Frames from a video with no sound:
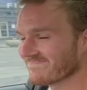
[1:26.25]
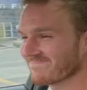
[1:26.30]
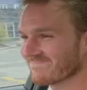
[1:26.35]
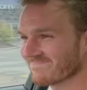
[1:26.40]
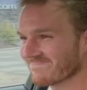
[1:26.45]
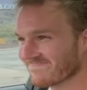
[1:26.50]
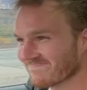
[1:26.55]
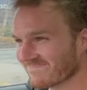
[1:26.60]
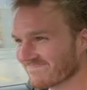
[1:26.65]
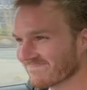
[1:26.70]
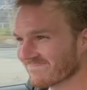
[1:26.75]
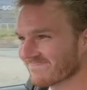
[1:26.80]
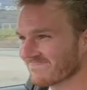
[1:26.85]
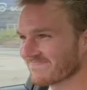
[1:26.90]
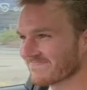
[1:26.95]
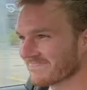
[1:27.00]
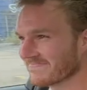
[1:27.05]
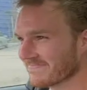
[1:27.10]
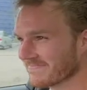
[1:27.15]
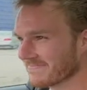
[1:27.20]

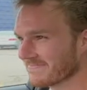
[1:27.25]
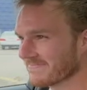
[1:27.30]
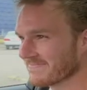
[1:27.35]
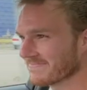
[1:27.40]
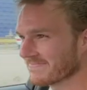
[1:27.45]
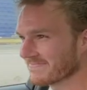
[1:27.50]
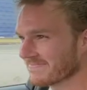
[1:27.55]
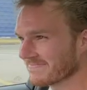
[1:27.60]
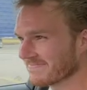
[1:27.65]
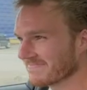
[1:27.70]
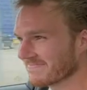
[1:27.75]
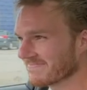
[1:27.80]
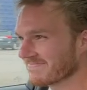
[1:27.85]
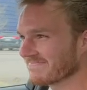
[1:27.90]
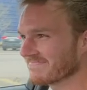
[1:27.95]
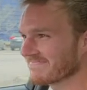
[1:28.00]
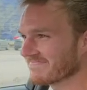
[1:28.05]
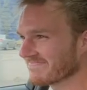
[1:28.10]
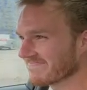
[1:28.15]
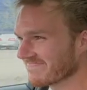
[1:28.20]

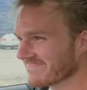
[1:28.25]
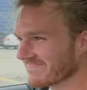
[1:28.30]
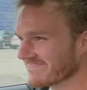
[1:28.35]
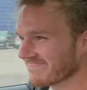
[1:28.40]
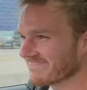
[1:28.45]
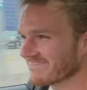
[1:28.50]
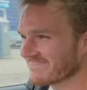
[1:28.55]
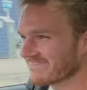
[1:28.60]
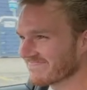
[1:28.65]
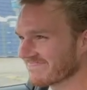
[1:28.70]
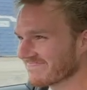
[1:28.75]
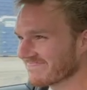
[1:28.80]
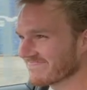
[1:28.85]
(not speaking)